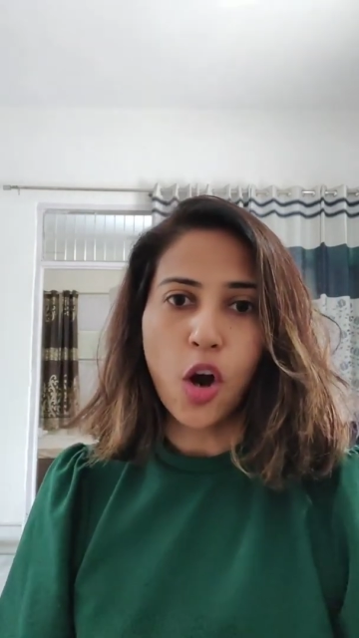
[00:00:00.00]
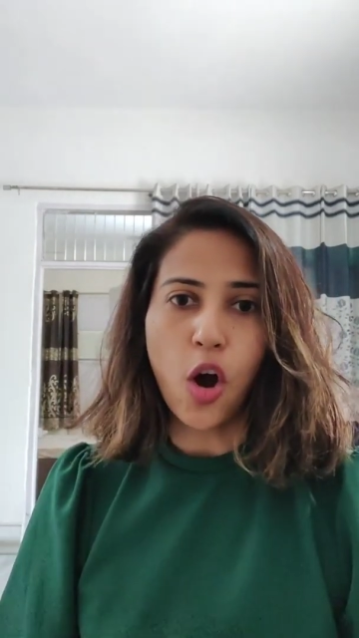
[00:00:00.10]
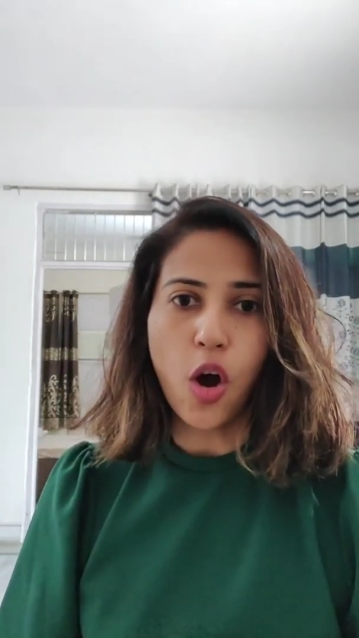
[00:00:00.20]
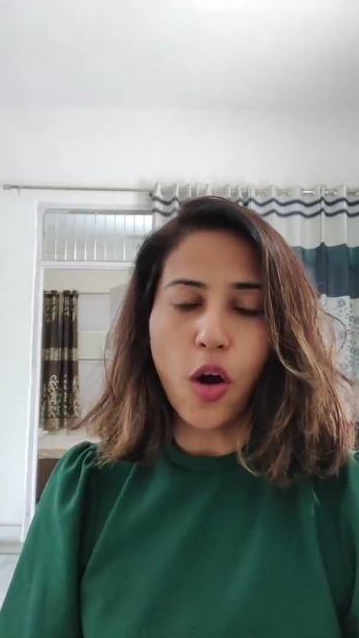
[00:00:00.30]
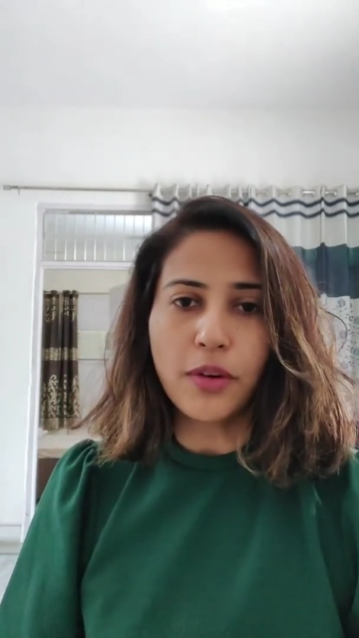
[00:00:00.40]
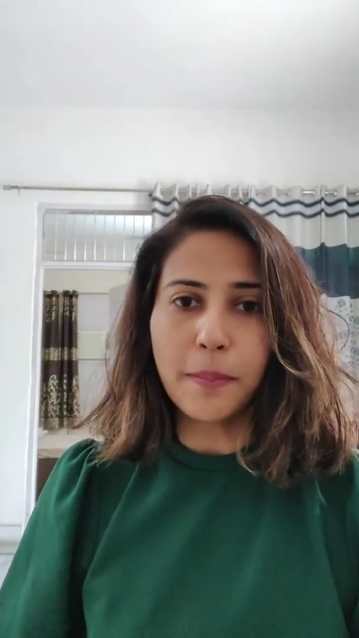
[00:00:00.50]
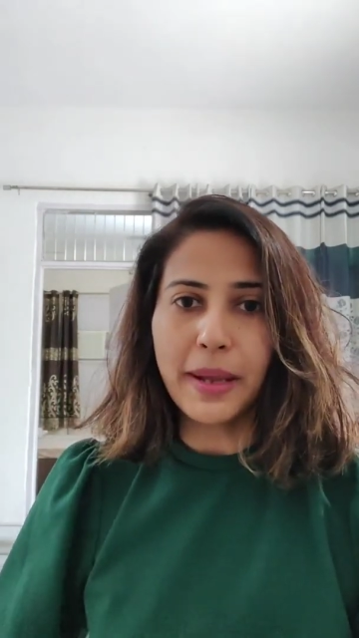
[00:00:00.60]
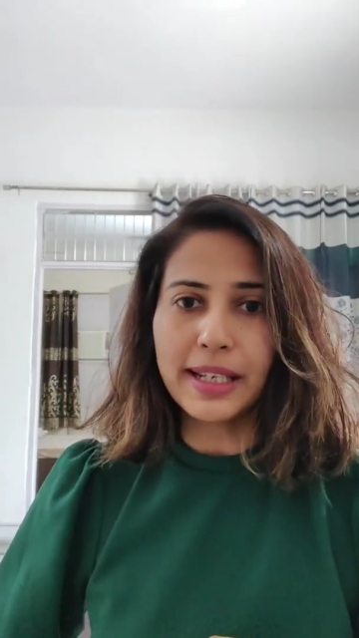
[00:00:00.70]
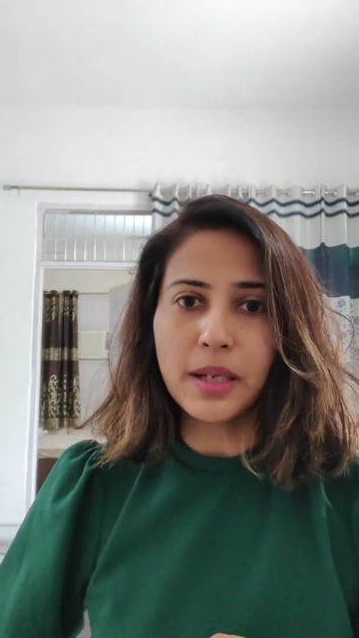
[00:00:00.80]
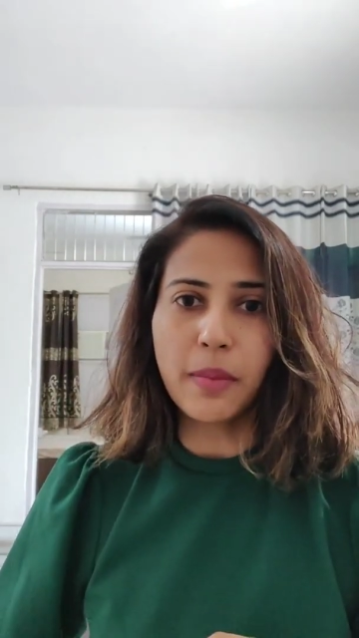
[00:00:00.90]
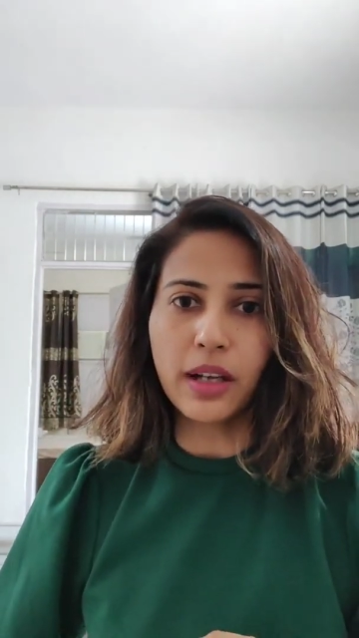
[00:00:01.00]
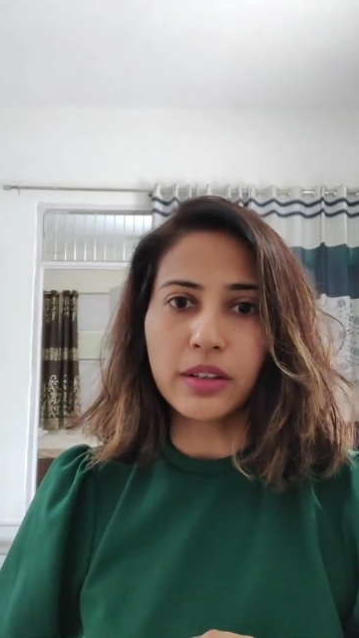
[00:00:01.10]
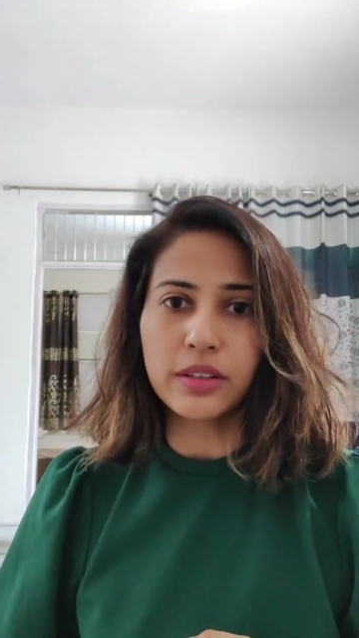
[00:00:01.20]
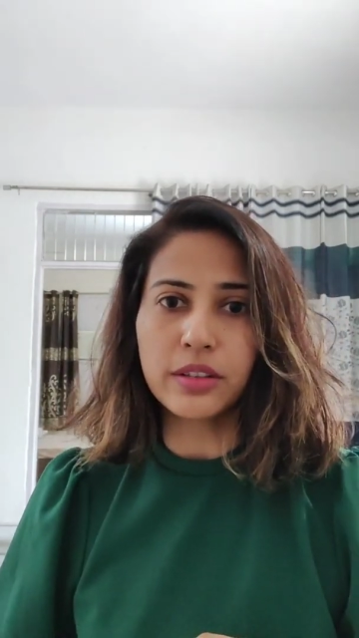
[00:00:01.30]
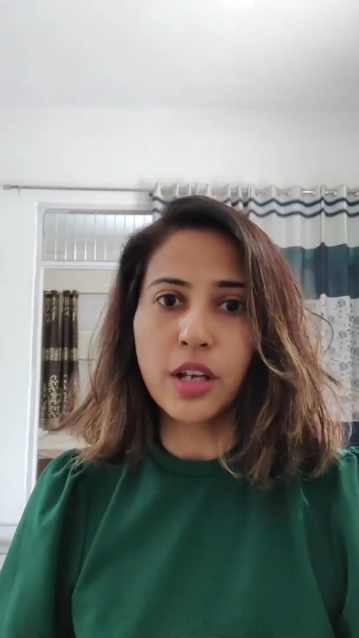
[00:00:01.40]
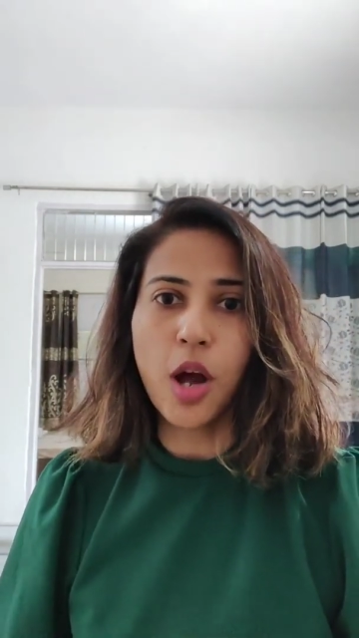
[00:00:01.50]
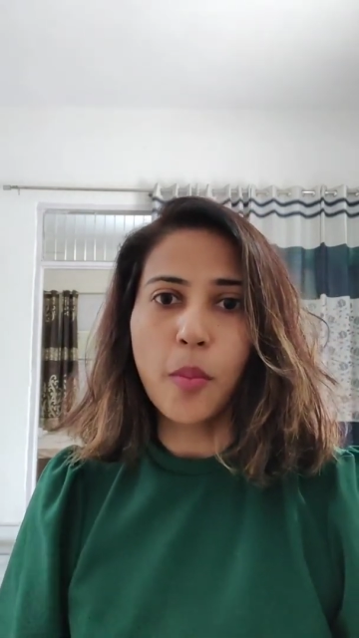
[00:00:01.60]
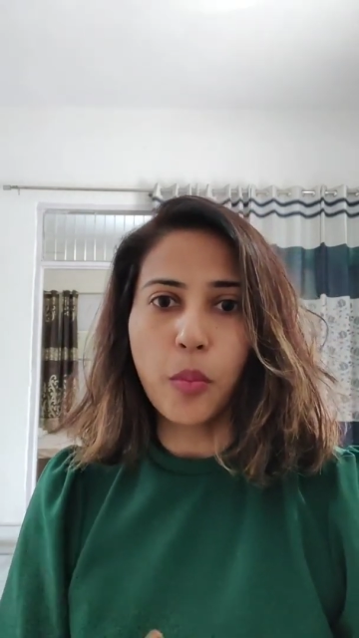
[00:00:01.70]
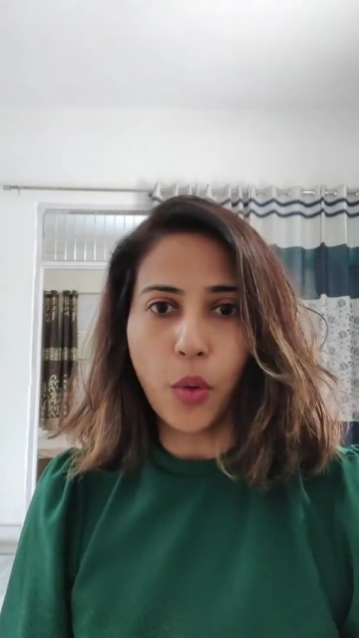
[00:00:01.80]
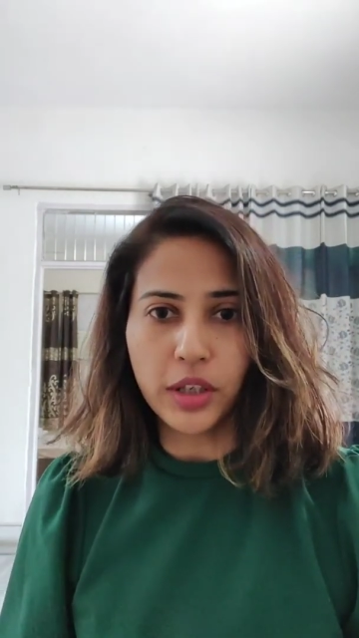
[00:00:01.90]
of a belly button
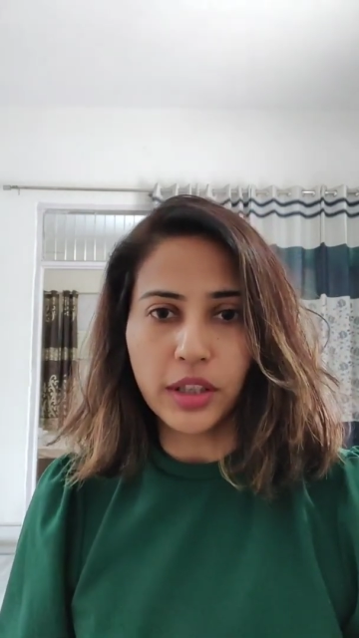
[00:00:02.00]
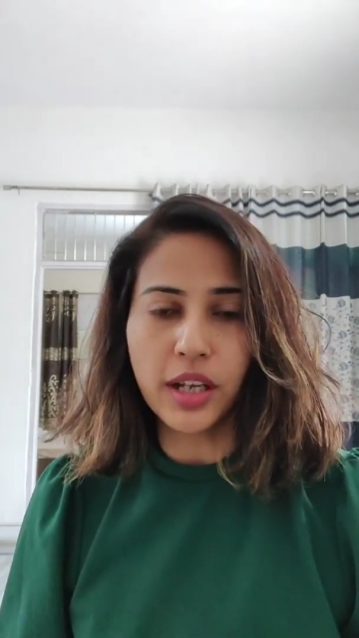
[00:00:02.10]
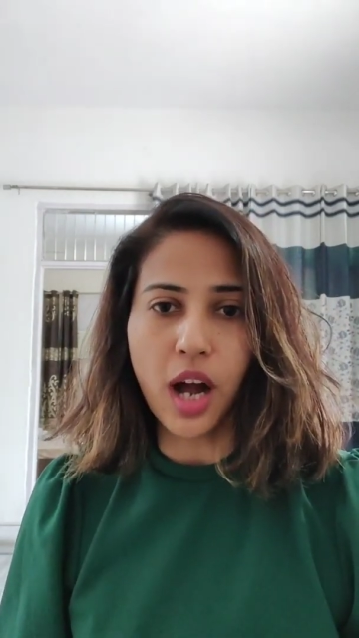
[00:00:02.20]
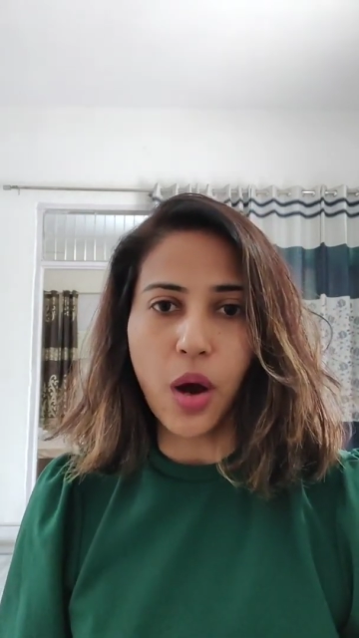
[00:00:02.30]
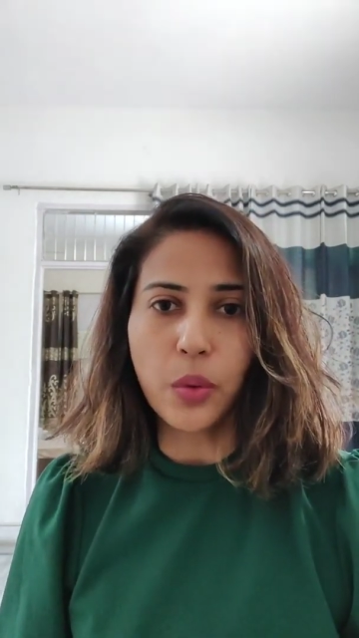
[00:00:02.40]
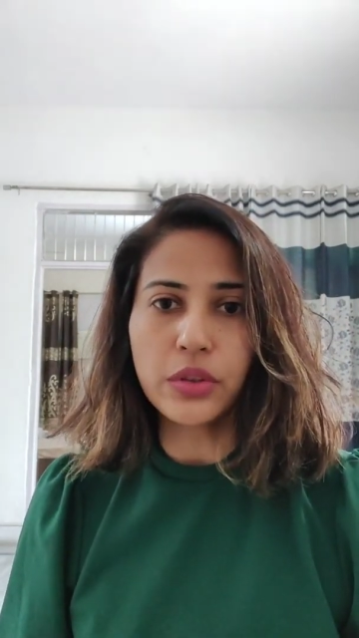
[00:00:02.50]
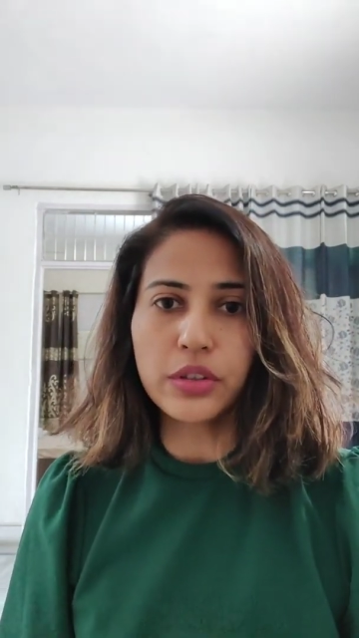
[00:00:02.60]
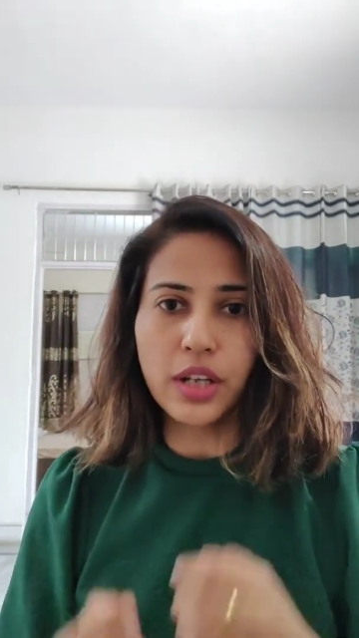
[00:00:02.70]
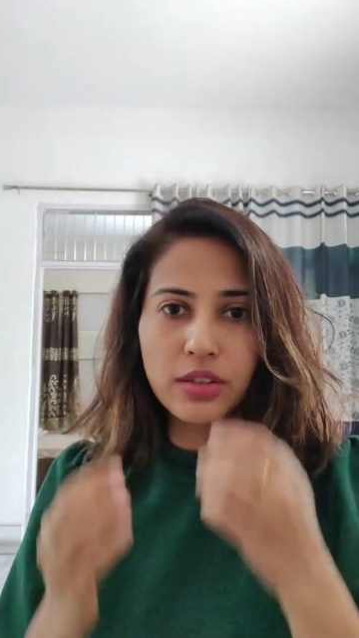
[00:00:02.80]
pointing out,